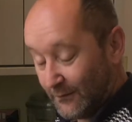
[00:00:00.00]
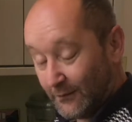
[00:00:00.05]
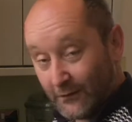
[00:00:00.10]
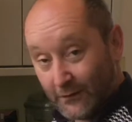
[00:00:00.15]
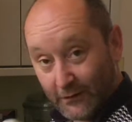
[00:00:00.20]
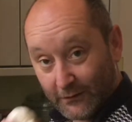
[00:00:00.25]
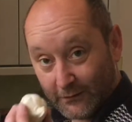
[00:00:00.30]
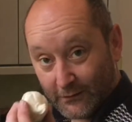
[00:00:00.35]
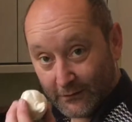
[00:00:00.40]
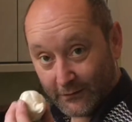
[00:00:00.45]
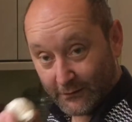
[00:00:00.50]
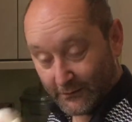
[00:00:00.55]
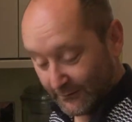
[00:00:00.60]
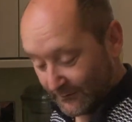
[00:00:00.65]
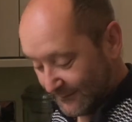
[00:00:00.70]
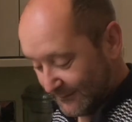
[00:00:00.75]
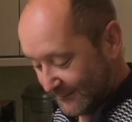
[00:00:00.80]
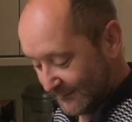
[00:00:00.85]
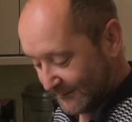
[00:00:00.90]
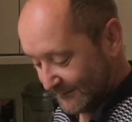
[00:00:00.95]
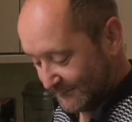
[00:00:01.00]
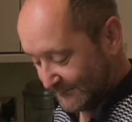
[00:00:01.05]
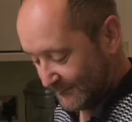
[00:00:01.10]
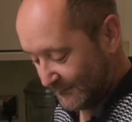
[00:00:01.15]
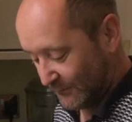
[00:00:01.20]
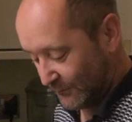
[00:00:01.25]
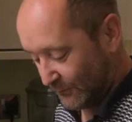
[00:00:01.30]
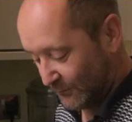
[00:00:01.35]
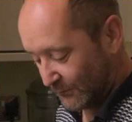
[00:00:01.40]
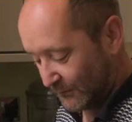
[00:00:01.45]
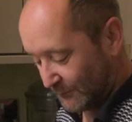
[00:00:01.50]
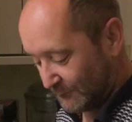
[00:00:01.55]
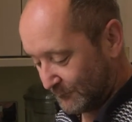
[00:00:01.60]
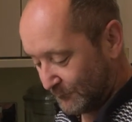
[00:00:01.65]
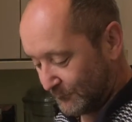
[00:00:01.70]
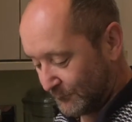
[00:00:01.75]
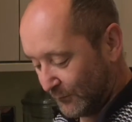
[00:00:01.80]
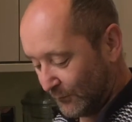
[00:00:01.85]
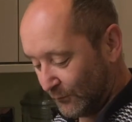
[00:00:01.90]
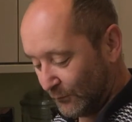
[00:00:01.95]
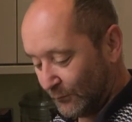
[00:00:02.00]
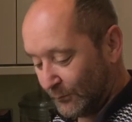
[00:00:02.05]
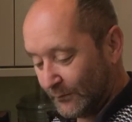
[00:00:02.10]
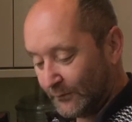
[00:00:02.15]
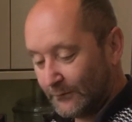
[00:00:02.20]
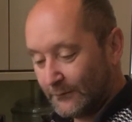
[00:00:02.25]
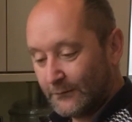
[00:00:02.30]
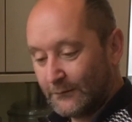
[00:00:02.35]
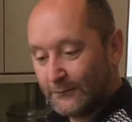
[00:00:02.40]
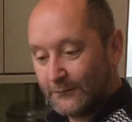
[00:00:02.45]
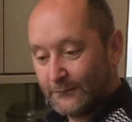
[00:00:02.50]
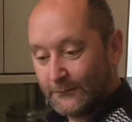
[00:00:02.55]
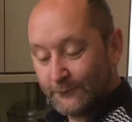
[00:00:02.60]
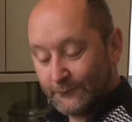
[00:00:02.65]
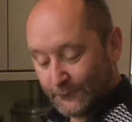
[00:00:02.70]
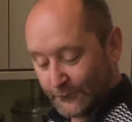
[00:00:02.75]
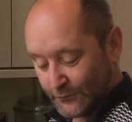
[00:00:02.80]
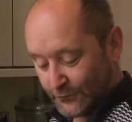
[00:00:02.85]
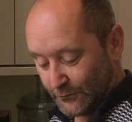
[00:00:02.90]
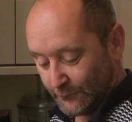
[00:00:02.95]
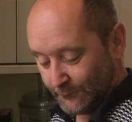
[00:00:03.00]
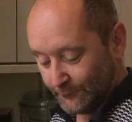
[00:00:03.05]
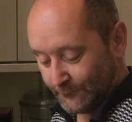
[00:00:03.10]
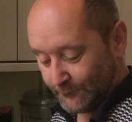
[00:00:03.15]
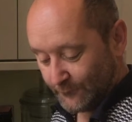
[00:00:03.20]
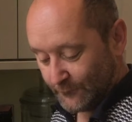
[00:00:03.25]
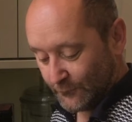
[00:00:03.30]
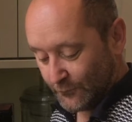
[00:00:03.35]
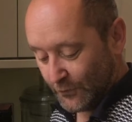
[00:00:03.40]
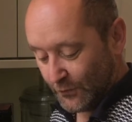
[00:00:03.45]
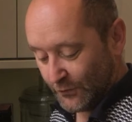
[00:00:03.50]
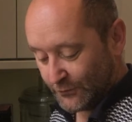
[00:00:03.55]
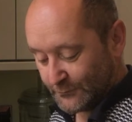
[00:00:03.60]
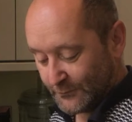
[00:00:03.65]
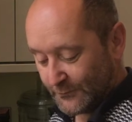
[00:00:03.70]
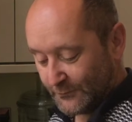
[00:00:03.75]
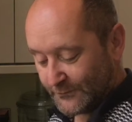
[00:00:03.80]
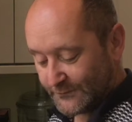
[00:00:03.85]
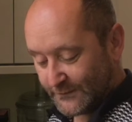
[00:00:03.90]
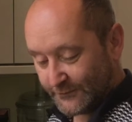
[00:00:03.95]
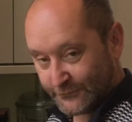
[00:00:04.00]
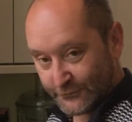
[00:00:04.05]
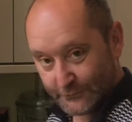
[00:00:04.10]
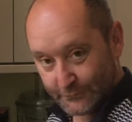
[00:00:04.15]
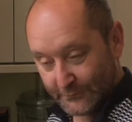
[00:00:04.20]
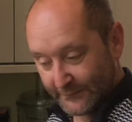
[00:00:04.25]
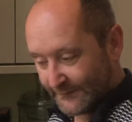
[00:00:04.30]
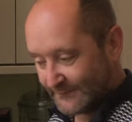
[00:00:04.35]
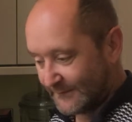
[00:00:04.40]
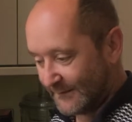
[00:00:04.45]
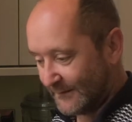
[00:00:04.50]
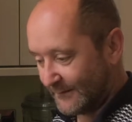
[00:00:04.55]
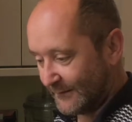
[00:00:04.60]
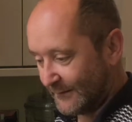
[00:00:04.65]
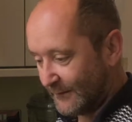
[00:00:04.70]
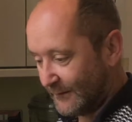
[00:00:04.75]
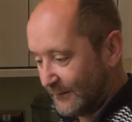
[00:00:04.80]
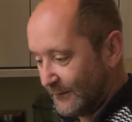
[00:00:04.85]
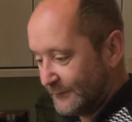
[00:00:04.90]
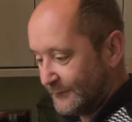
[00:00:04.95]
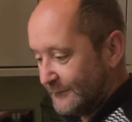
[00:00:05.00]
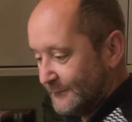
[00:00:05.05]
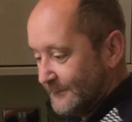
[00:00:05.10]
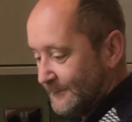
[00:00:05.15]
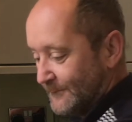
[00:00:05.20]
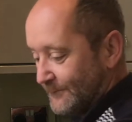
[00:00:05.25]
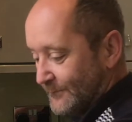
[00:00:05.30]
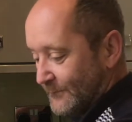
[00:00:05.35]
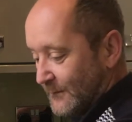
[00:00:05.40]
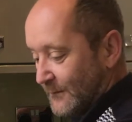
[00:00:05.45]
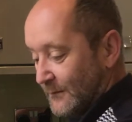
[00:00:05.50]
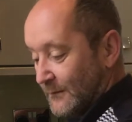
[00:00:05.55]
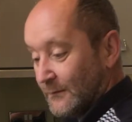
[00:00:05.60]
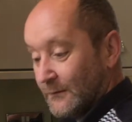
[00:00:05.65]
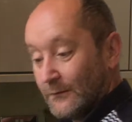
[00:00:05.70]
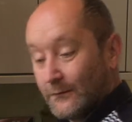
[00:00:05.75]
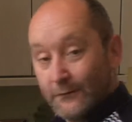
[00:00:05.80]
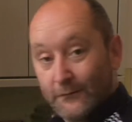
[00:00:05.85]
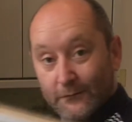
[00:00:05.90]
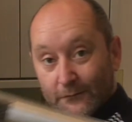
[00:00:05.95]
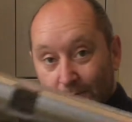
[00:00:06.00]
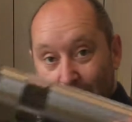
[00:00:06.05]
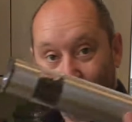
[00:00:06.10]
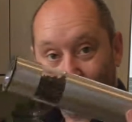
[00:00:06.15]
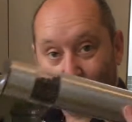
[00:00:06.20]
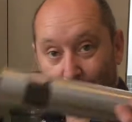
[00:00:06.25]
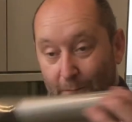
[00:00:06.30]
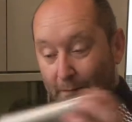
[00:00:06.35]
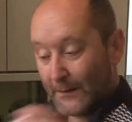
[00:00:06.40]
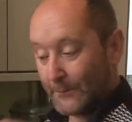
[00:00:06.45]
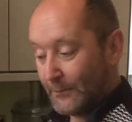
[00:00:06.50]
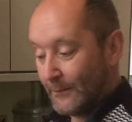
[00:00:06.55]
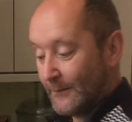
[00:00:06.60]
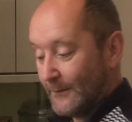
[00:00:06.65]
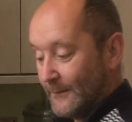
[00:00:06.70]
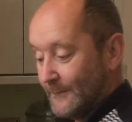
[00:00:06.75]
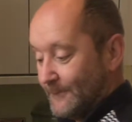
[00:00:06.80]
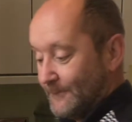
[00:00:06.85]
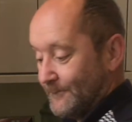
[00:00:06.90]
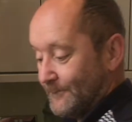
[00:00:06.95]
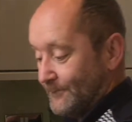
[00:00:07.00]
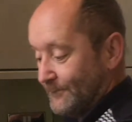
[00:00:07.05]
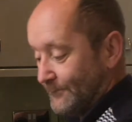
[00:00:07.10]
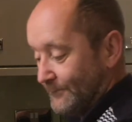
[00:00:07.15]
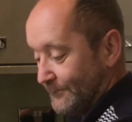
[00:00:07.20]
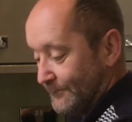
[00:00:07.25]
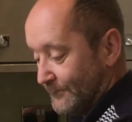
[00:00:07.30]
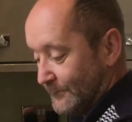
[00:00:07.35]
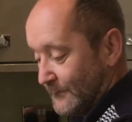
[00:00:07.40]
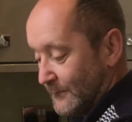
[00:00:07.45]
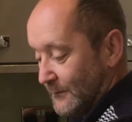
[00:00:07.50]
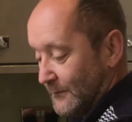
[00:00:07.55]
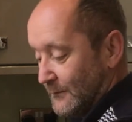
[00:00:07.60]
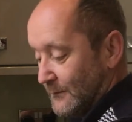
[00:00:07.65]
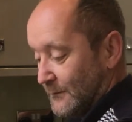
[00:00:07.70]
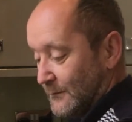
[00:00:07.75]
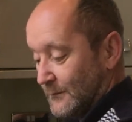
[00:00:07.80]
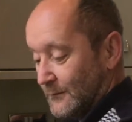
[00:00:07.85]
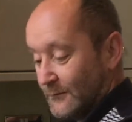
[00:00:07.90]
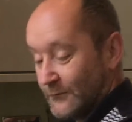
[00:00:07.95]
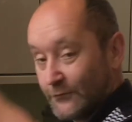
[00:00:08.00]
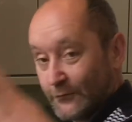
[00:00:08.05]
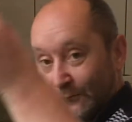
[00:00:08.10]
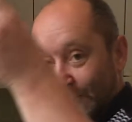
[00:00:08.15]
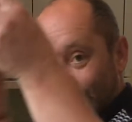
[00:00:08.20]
A lot of garlic, a whole bulb, some rosemary which I've just picked out of the garden, some pepper, some